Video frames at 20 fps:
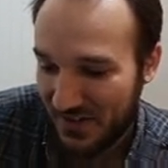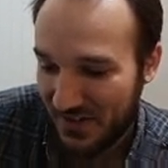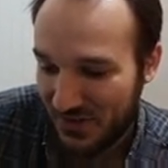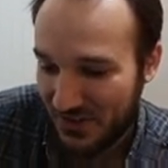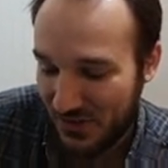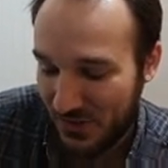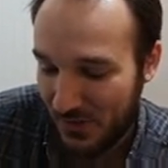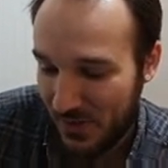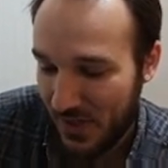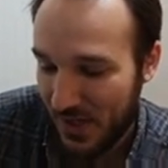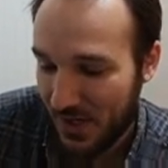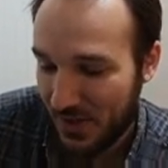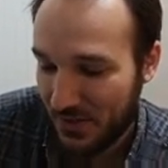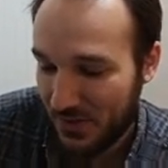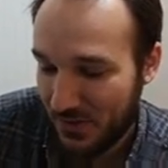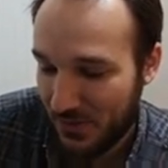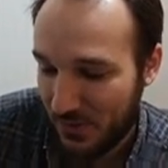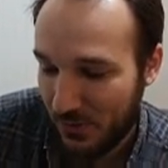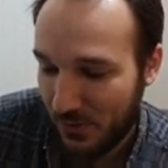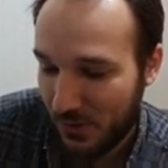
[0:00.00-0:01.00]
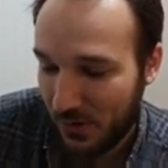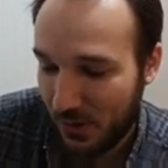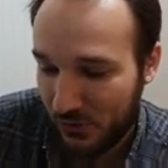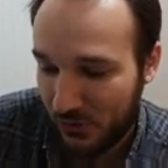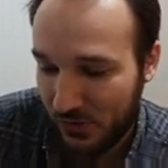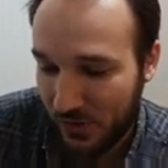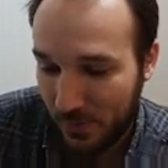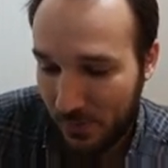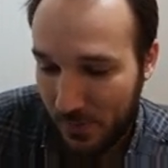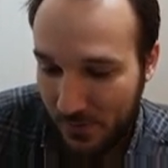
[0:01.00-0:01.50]
this 382
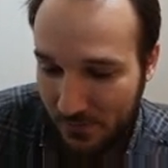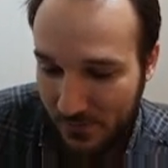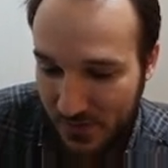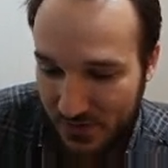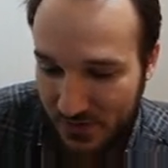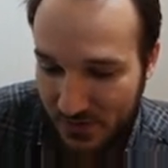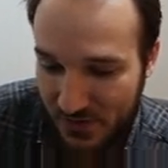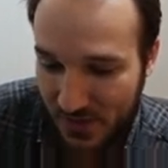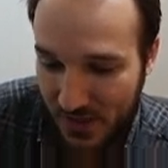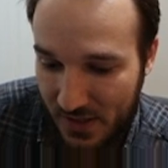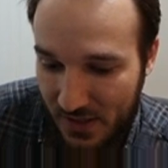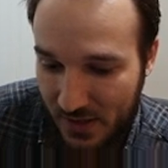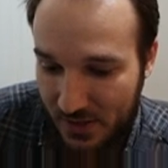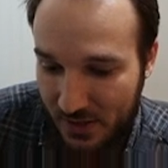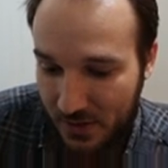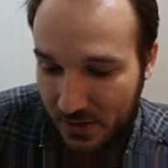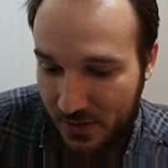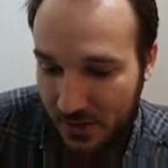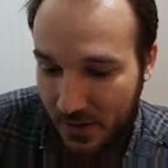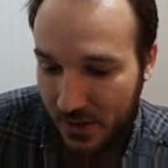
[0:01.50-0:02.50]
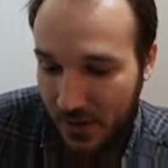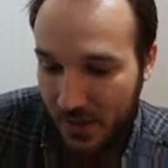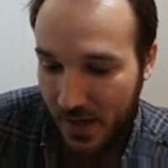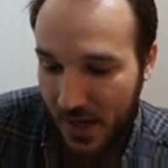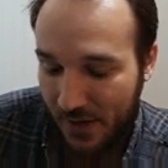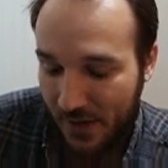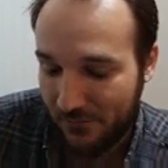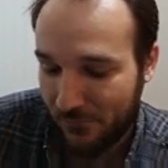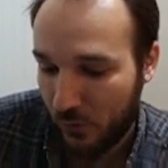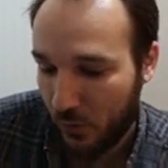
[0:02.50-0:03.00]
closing above this day here
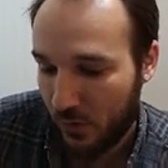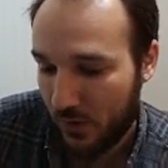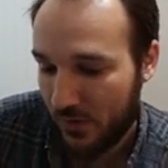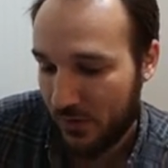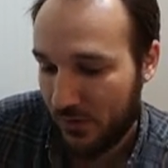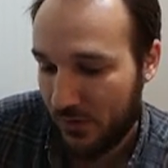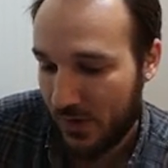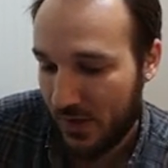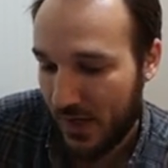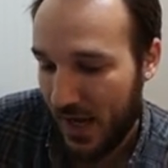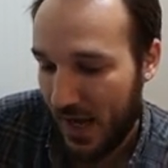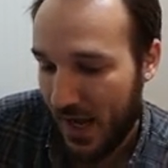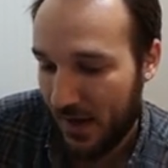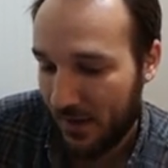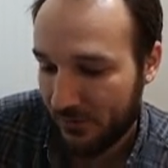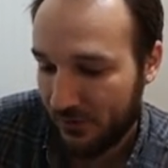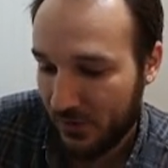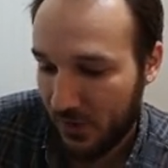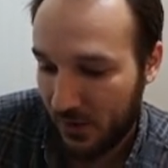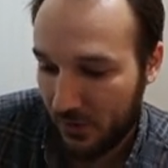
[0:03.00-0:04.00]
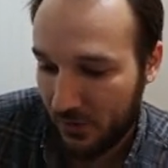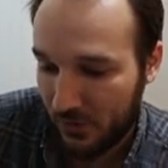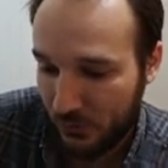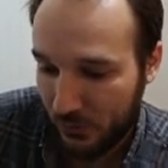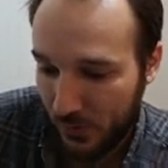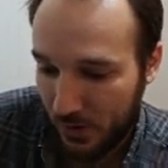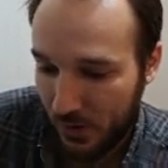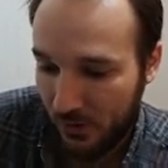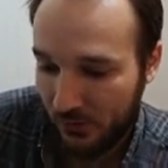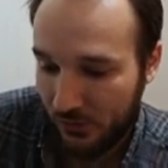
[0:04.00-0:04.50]
at 43 and a half dollars
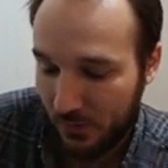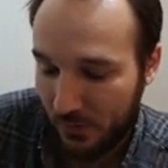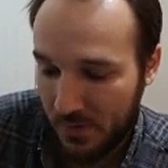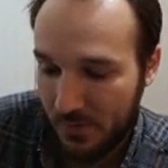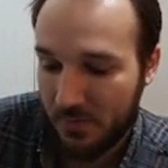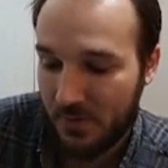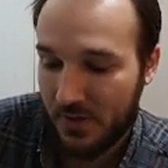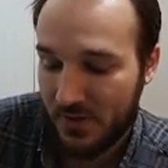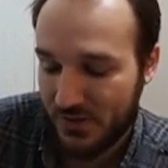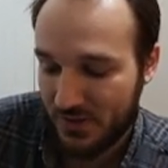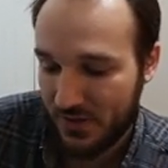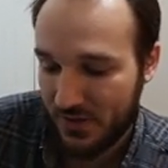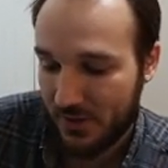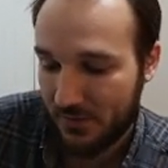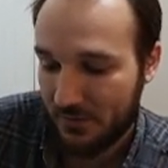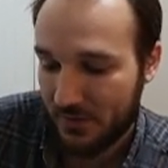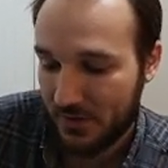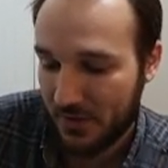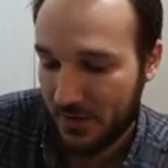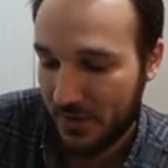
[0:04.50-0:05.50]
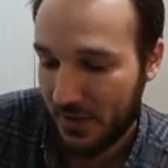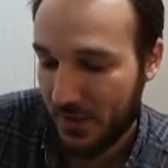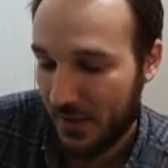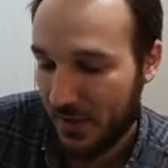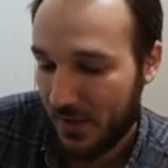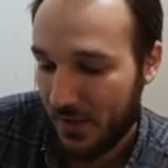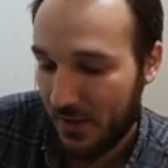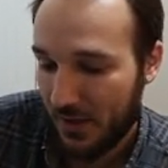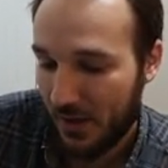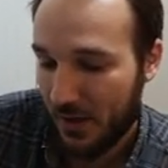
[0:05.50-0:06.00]
would also be pretty significant
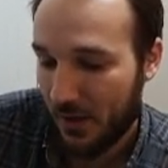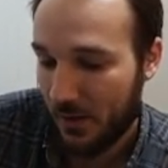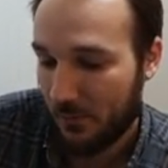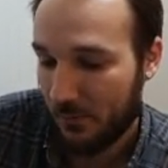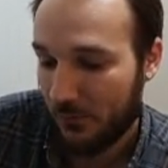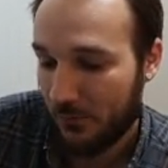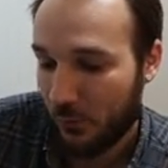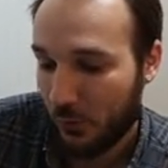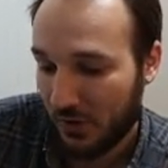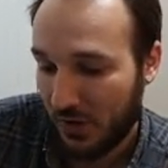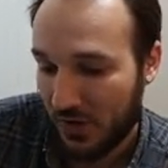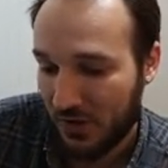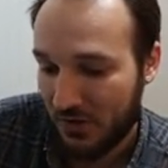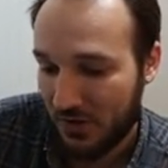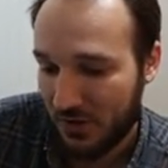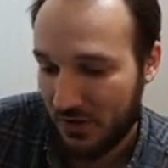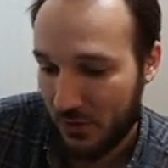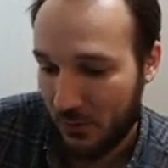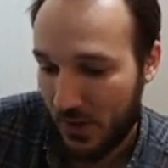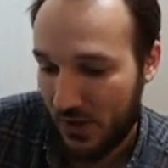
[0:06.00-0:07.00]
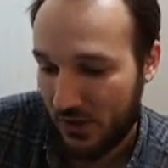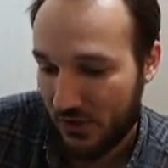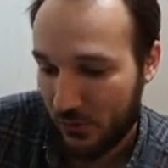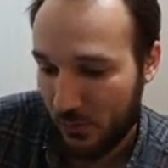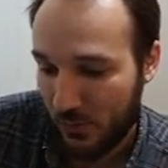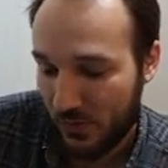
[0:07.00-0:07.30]
um, for continuation